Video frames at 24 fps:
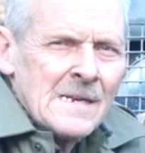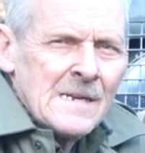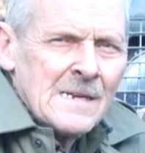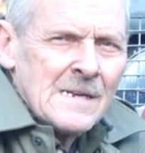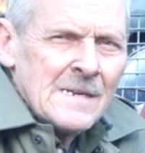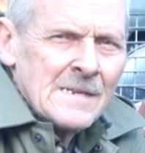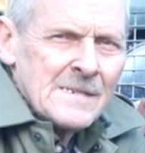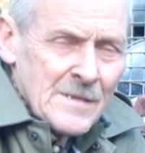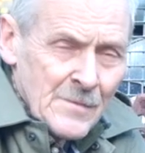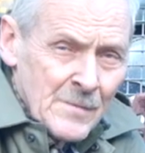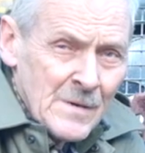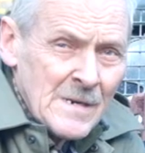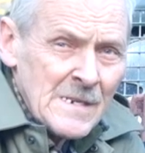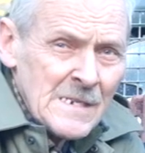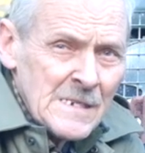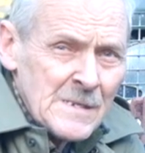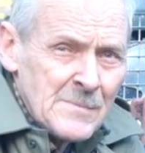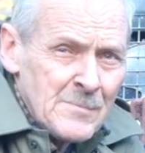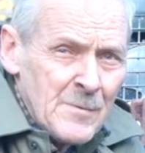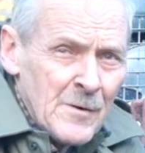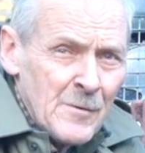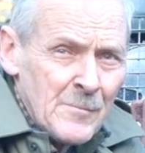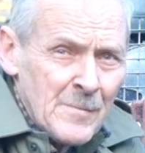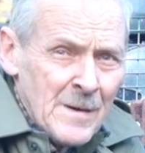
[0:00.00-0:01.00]
So when
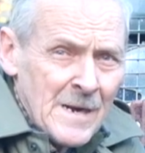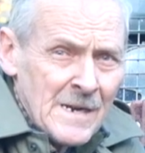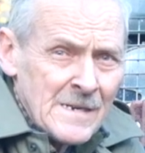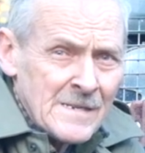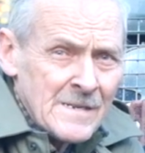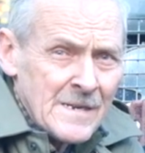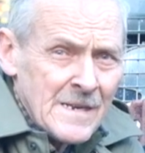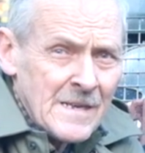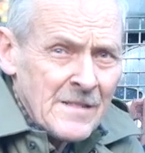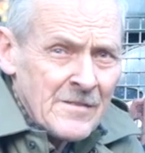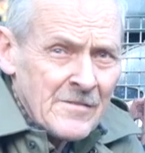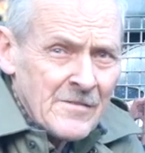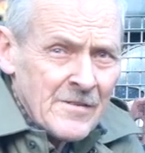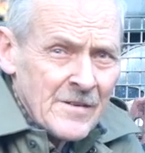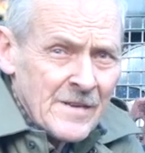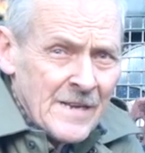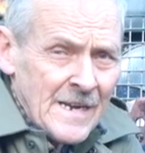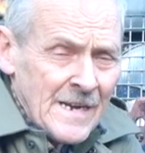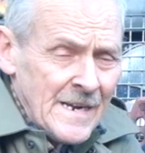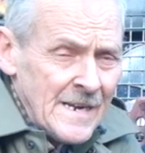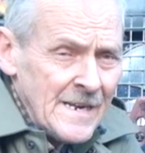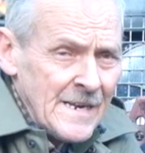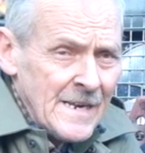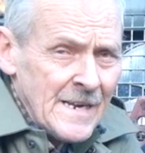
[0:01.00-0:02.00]
it's put back together
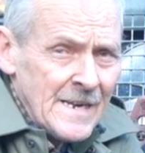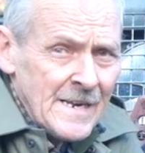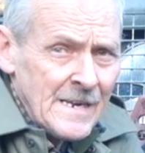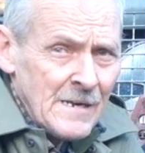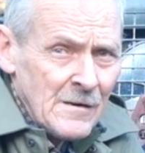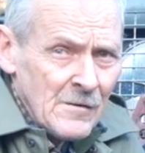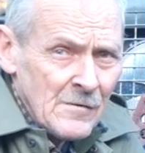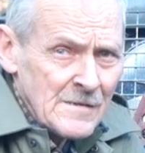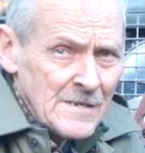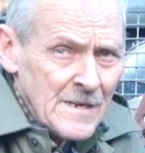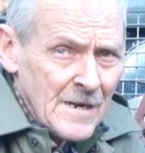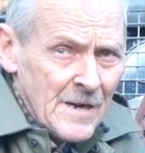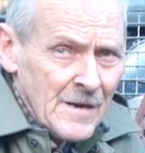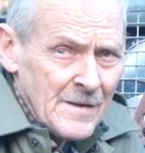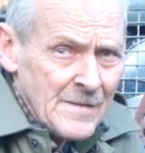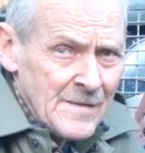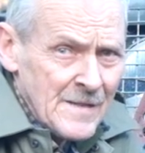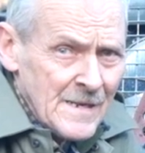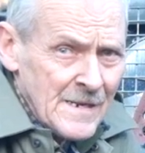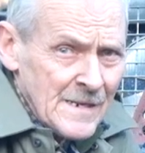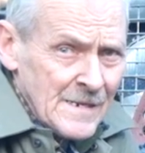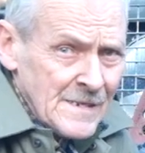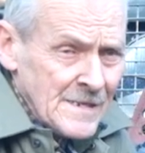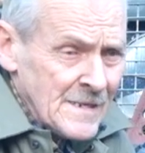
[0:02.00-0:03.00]
again, it looks like
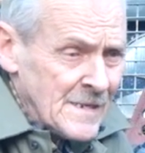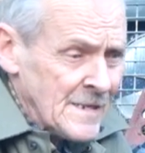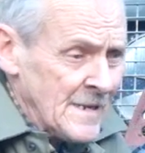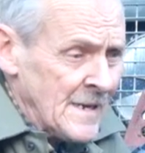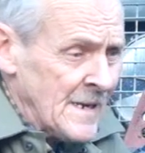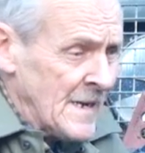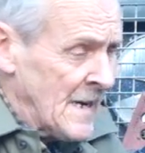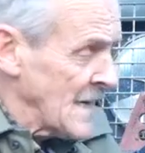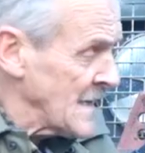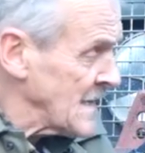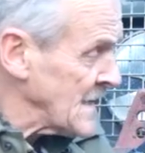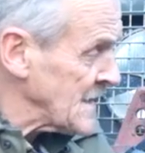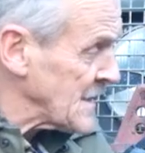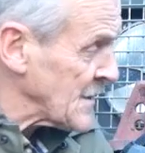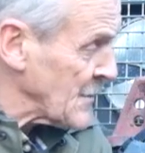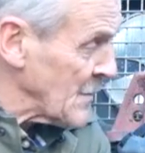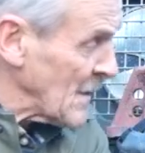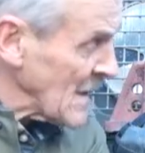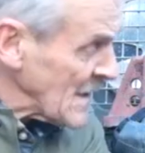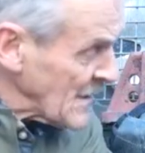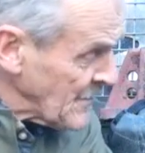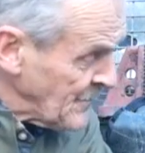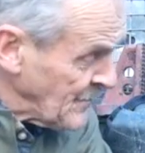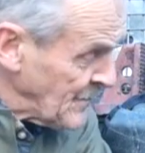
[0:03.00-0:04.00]
this, and it's
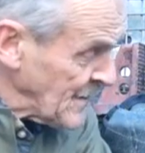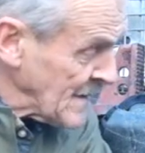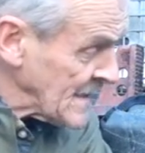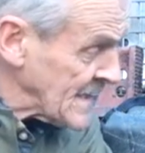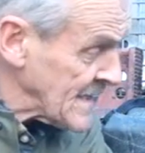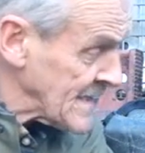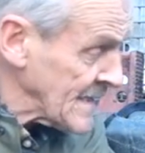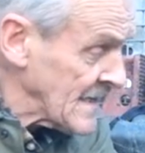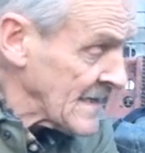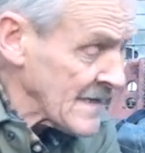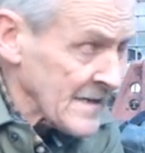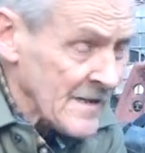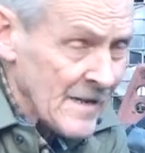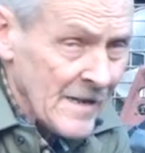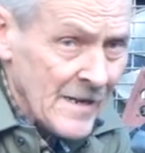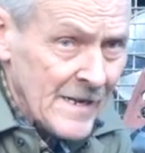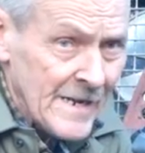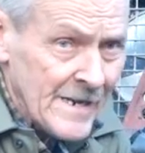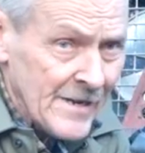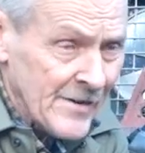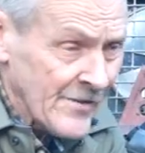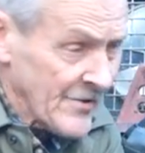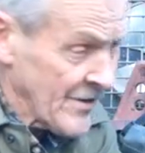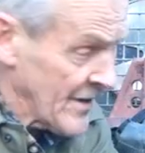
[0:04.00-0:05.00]
quite a busy little
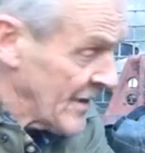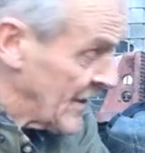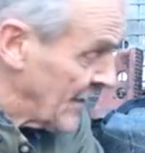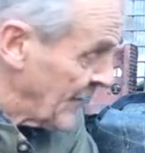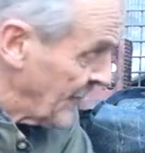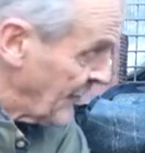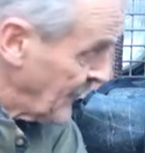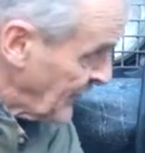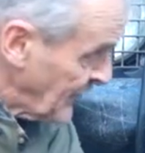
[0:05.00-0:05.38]
area.